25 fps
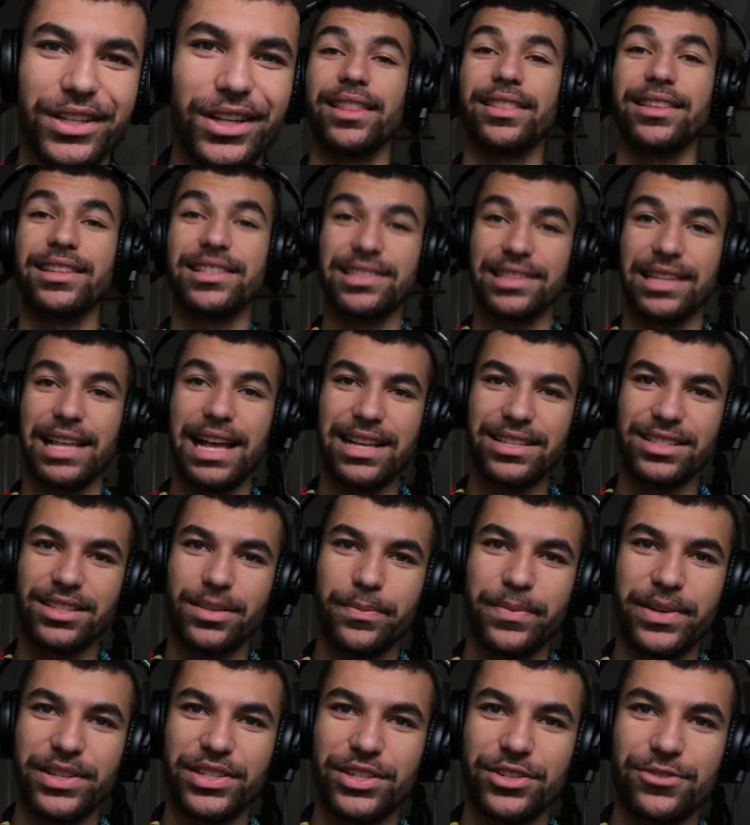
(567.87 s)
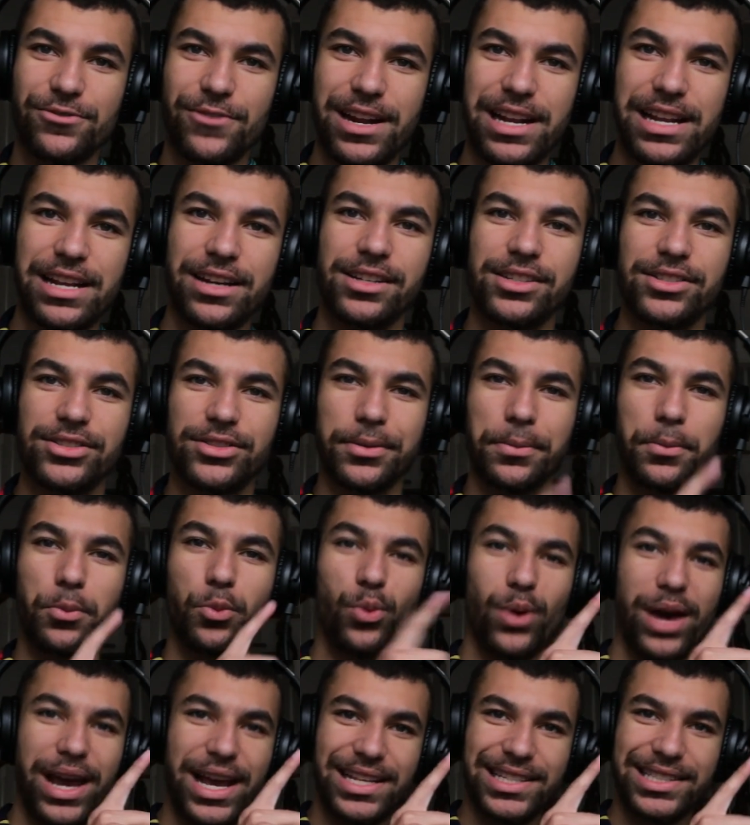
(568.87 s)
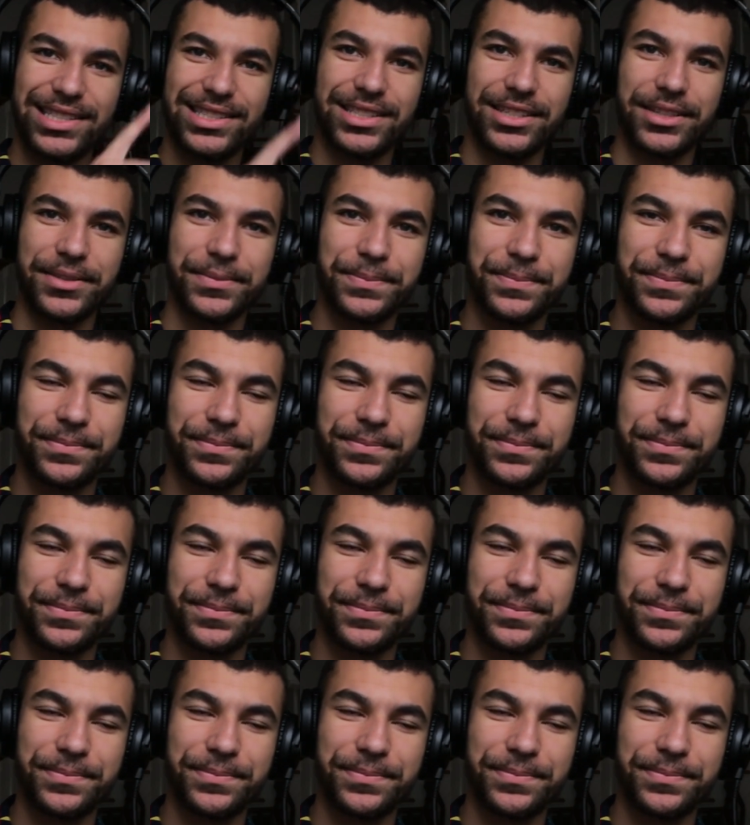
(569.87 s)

This last submission right here is from West.